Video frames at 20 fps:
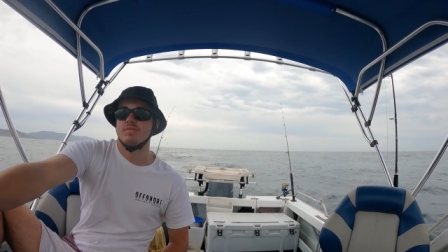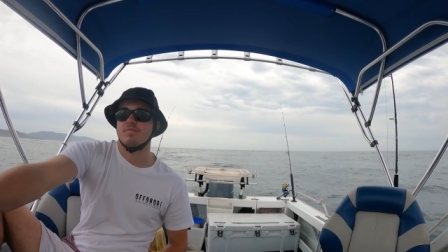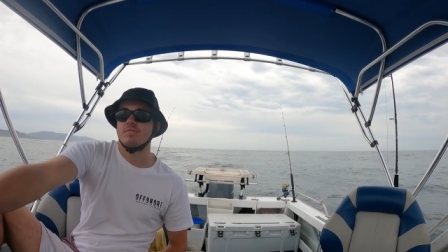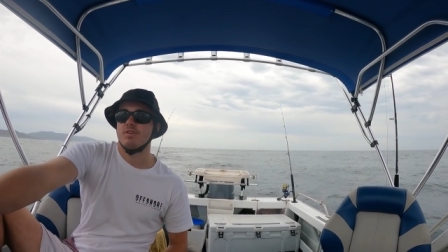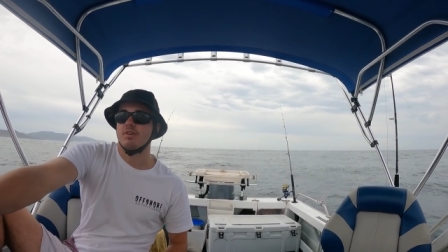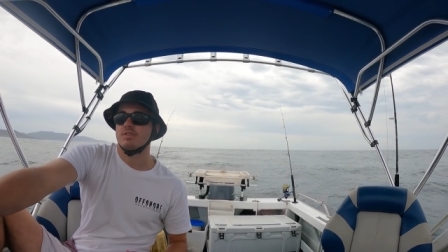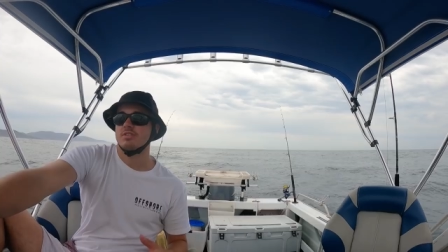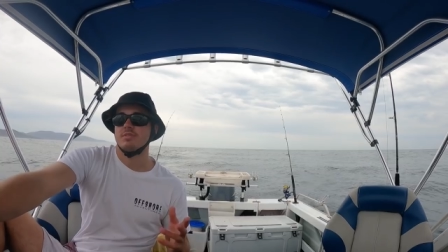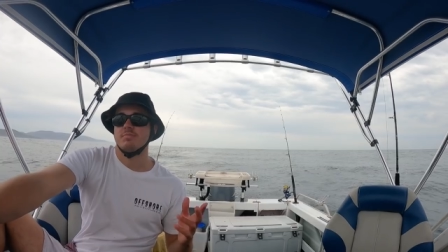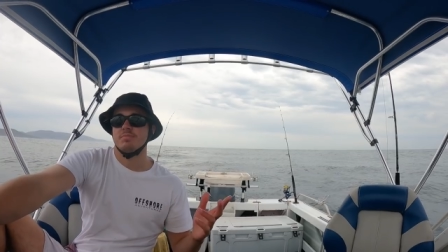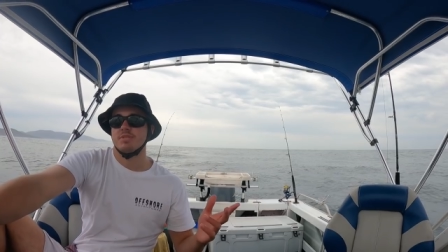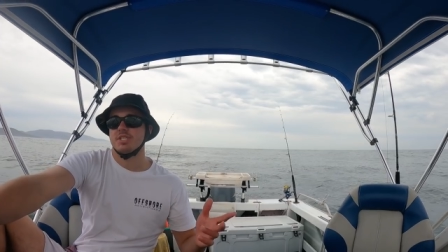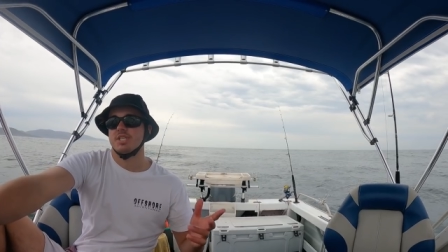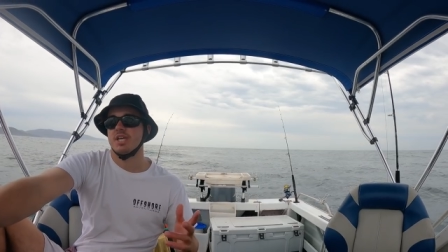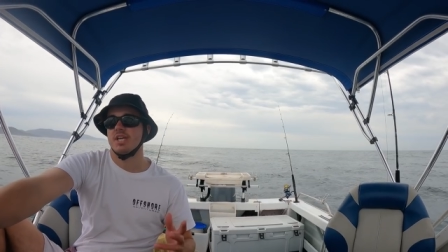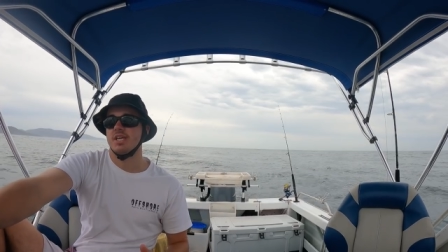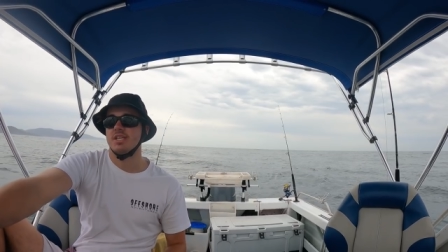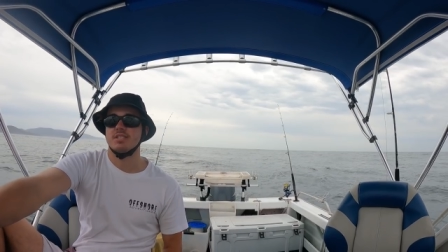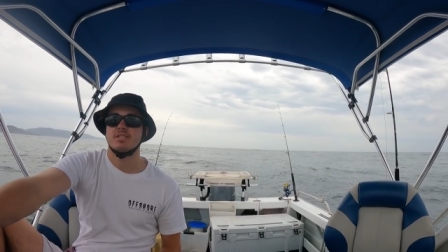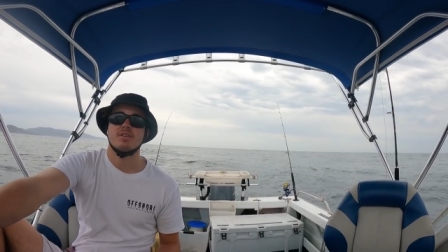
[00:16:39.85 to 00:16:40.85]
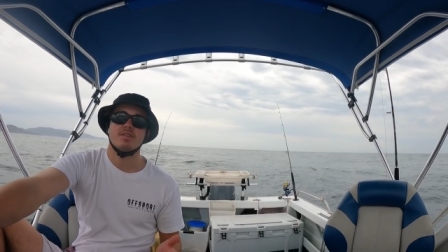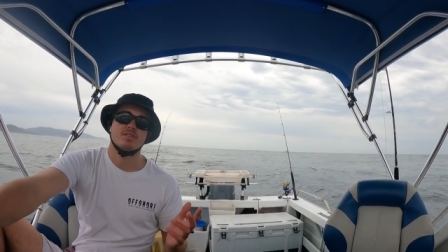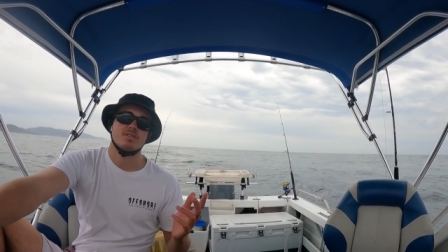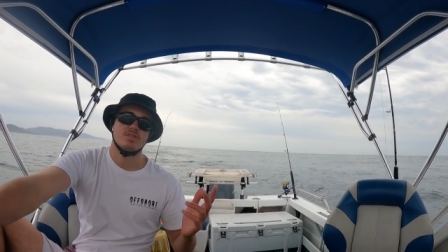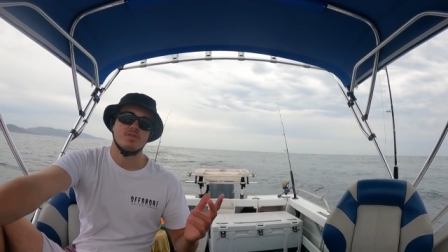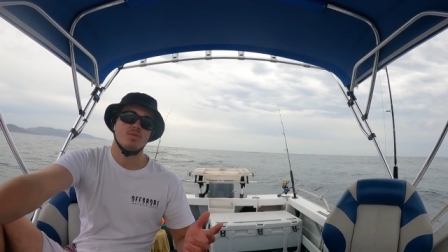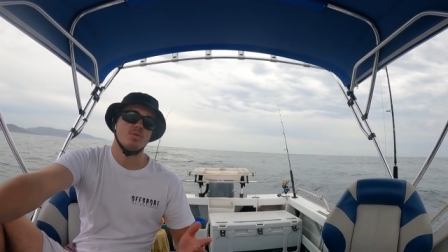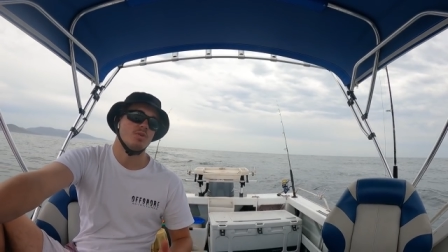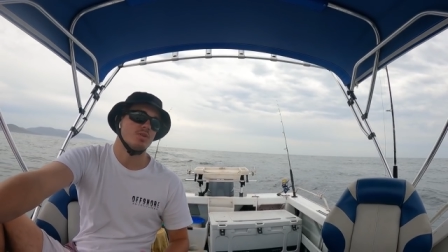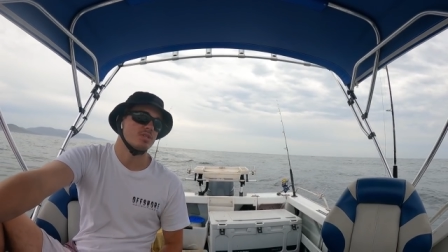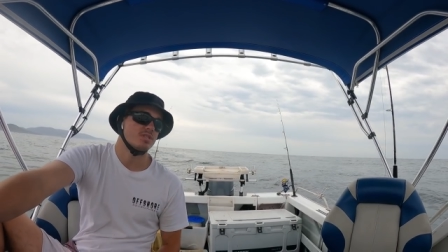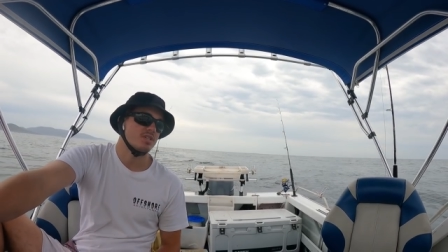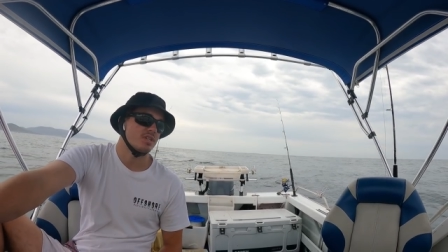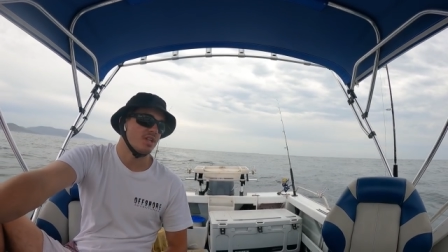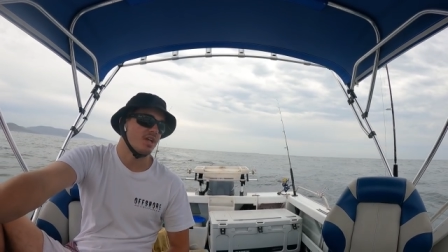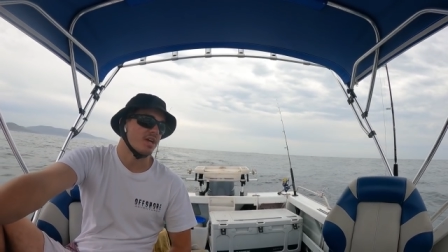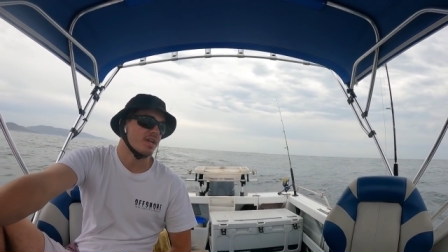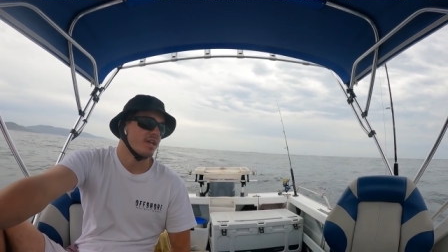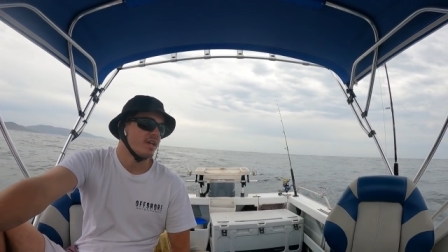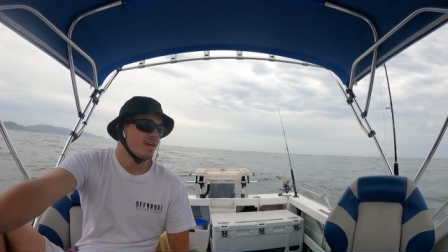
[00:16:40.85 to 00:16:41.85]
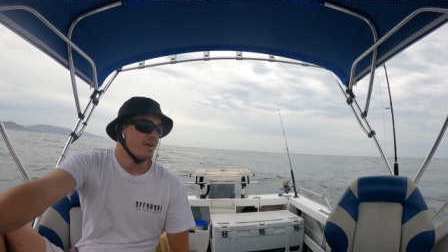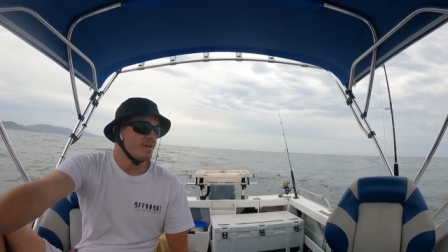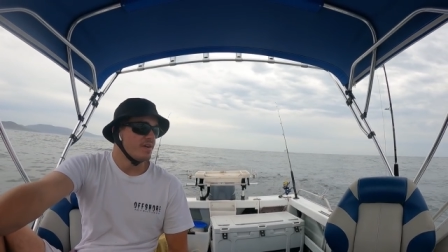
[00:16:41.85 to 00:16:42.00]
I've got some cheese, got sauce, so like,